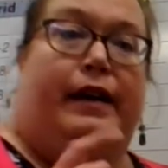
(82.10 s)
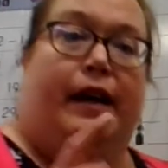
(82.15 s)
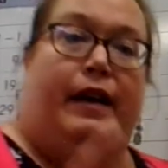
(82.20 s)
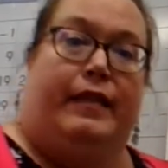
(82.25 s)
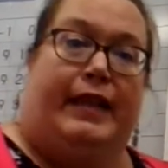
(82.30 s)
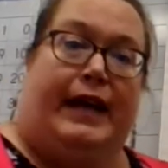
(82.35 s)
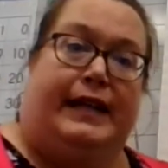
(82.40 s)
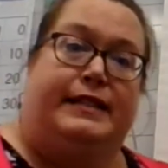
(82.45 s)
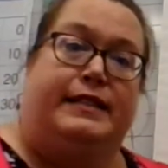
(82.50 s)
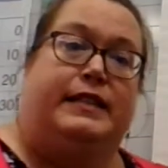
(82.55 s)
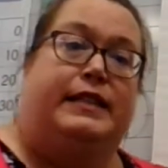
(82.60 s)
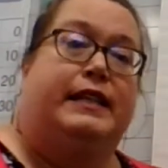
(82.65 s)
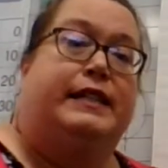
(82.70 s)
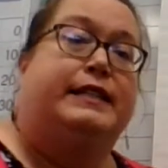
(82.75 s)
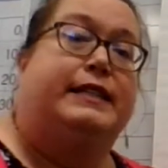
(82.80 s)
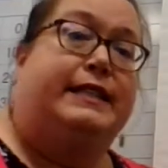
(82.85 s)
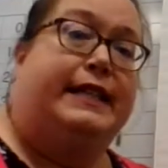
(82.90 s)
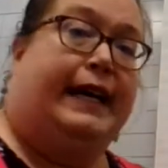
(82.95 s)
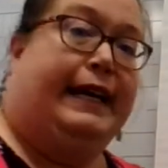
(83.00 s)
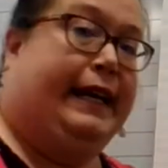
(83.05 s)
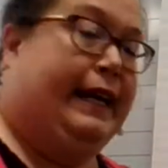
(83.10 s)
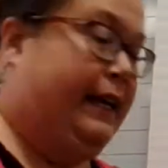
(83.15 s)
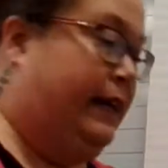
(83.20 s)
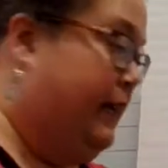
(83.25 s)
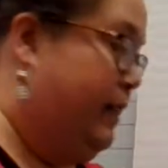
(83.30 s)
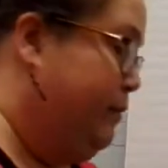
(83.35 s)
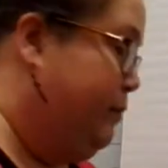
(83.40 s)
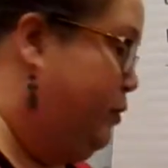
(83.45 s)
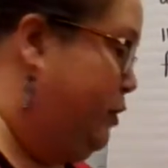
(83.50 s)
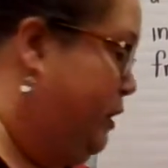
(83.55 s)
That's the second
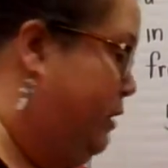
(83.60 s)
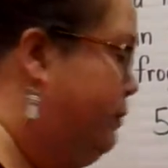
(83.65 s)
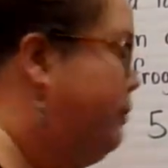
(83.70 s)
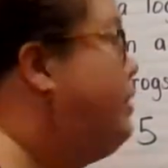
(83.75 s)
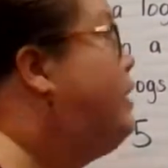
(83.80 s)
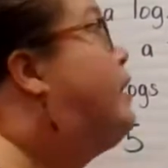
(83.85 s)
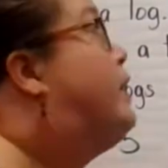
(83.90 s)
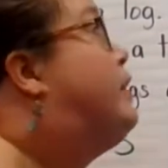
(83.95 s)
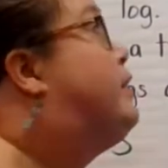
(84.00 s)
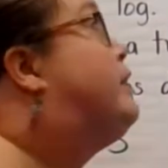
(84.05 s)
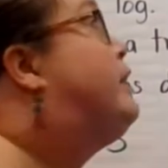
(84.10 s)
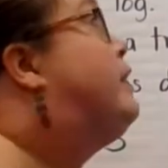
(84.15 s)
important part.